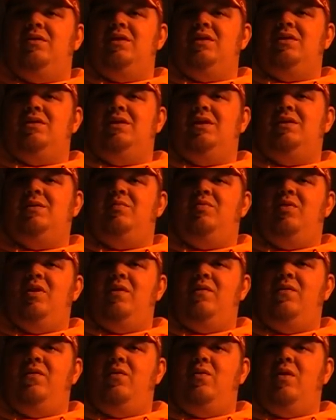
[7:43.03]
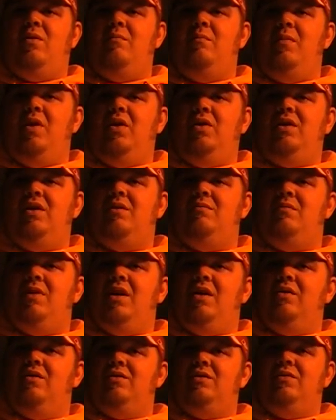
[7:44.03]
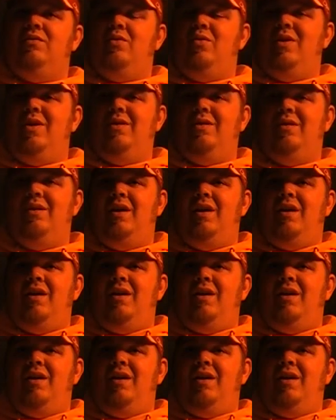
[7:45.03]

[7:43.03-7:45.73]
to 6.4 million barrels of oil